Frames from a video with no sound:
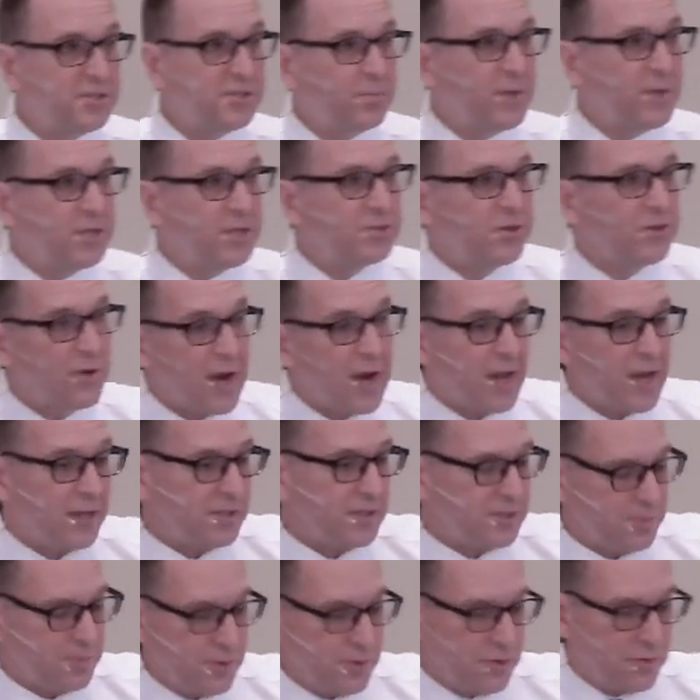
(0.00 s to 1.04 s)
a means of
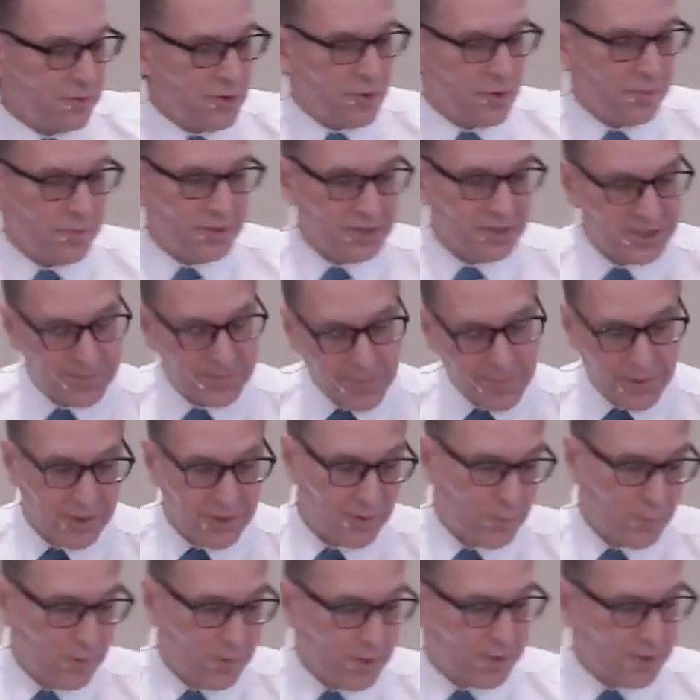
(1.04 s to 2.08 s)
grace. We don't know when the Spirit
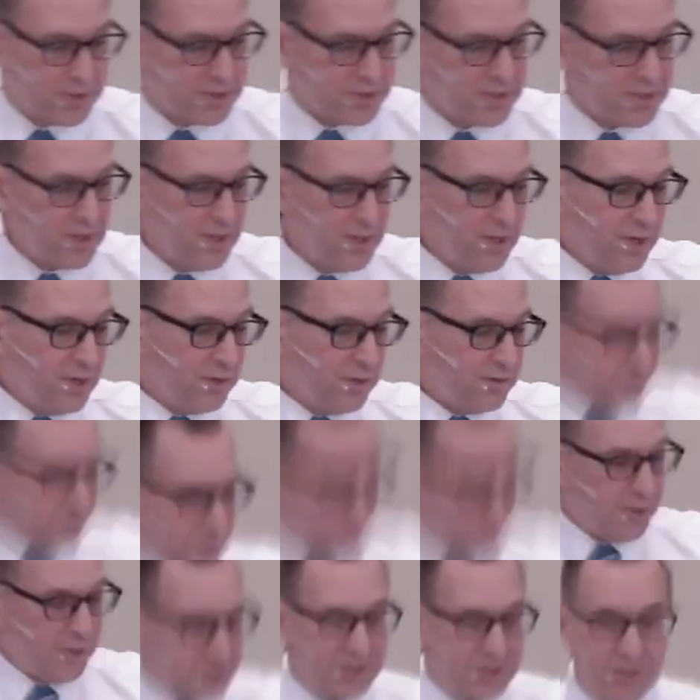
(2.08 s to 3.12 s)
works through the
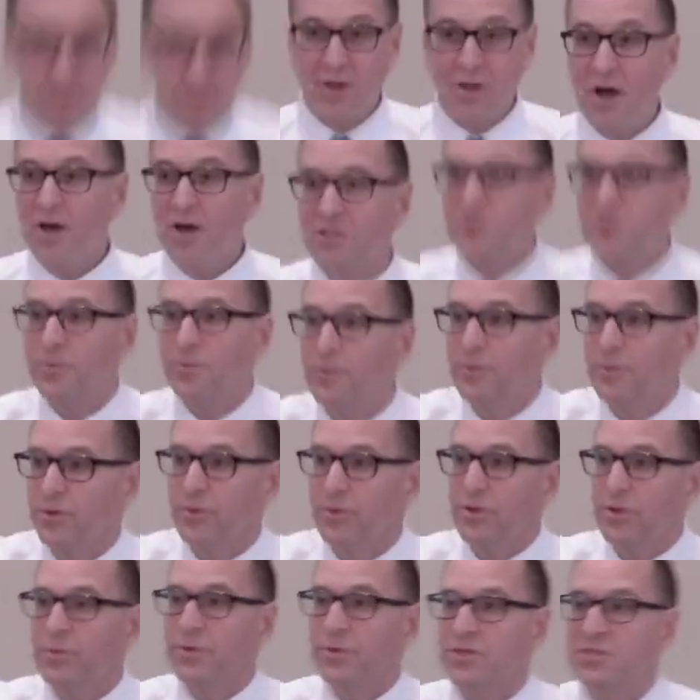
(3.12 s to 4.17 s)
preaching of the gospel. We don't
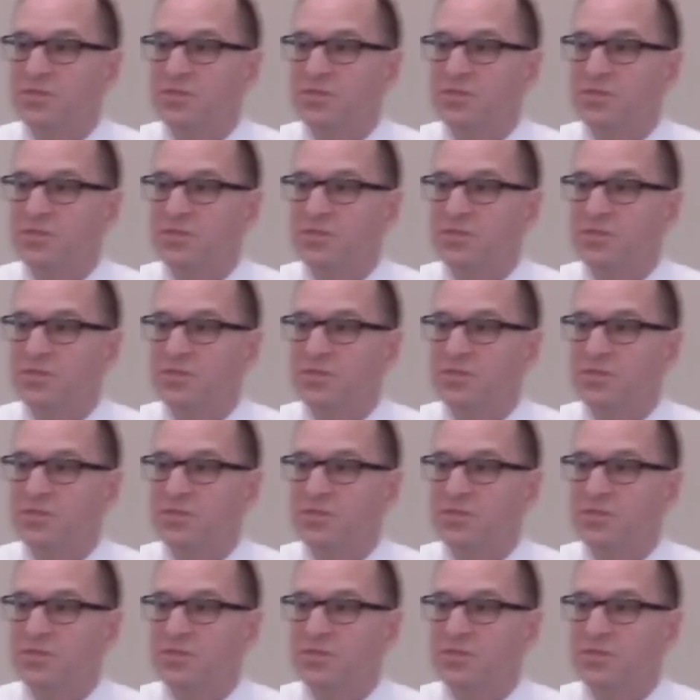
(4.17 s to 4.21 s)
know when the